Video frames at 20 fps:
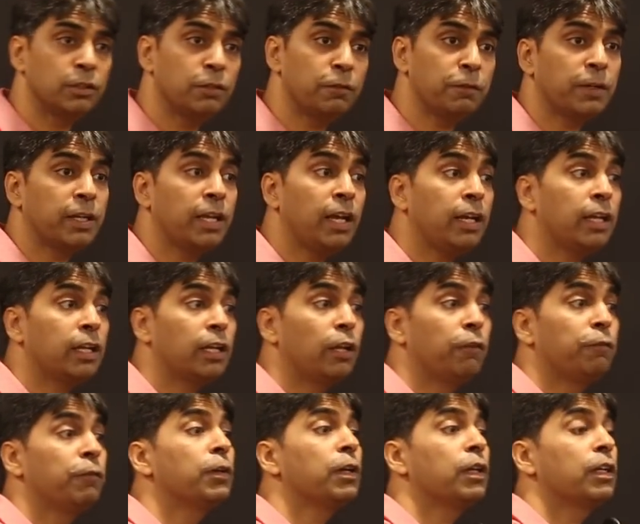you're forgetting,
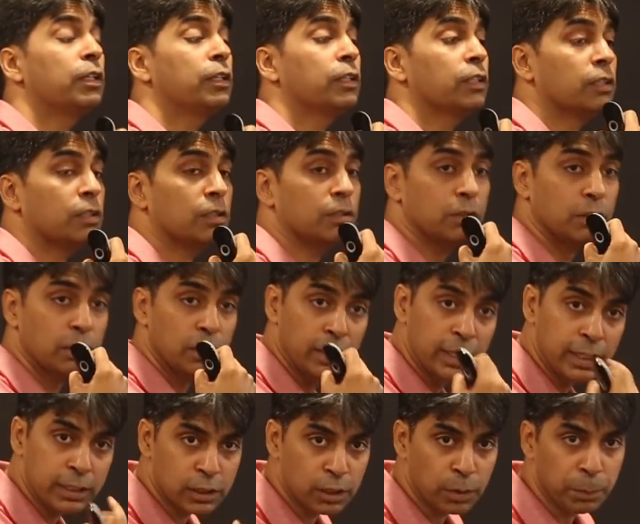if you just
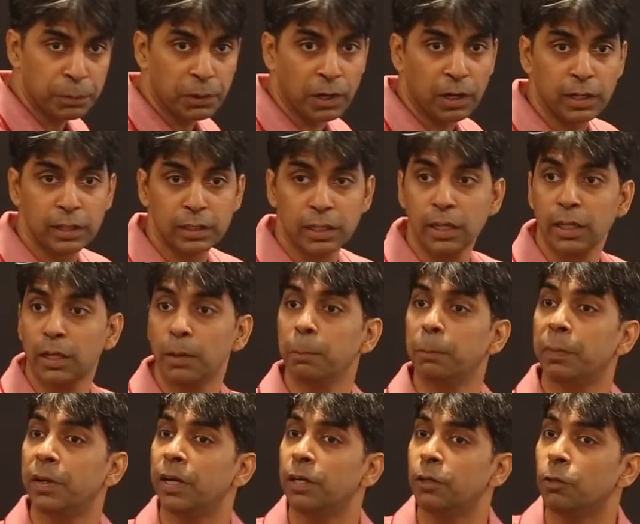list the product and
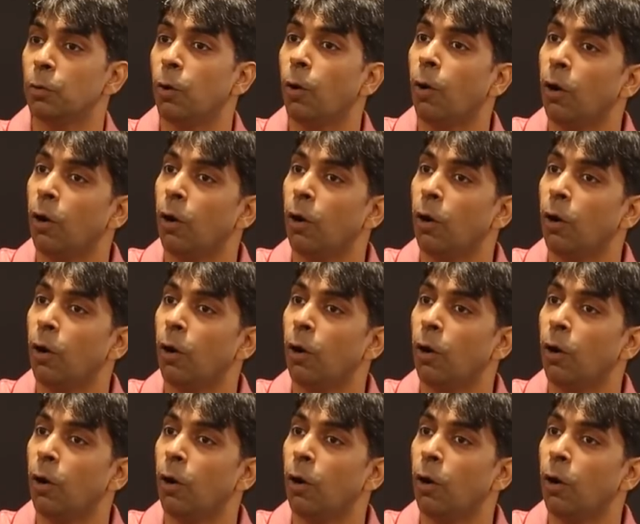compare it to